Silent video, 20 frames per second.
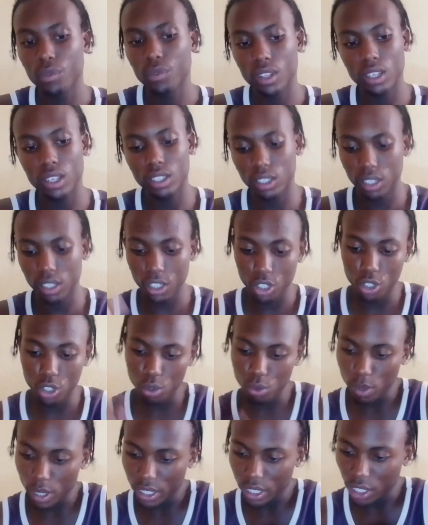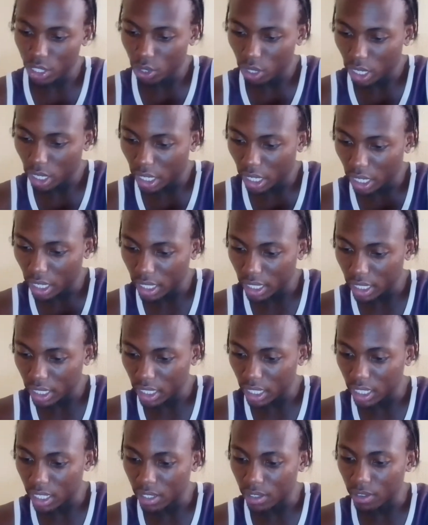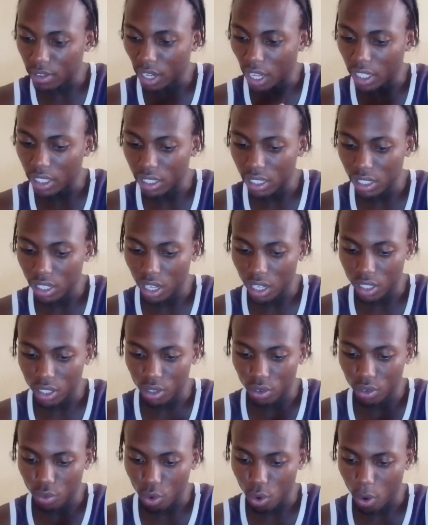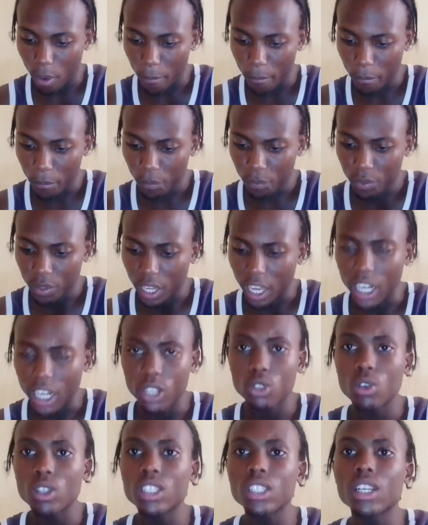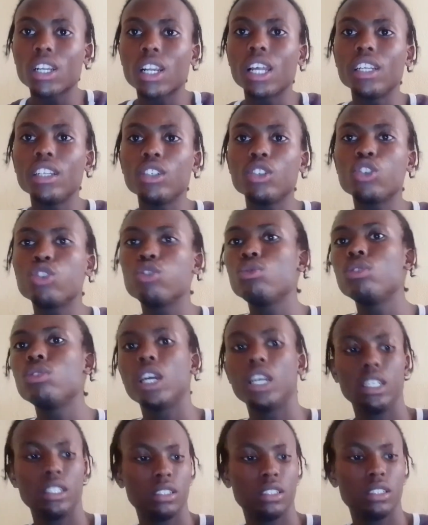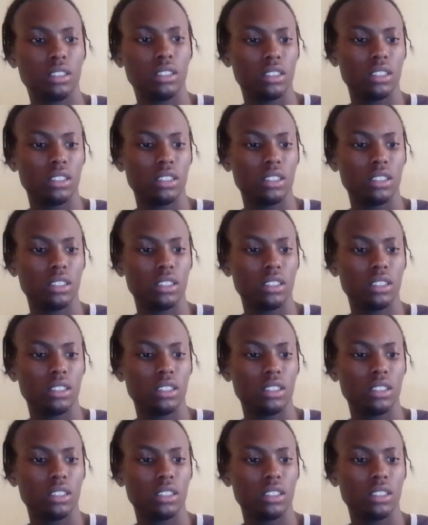This shoe was actually released in 1984, and it was a running shoe line.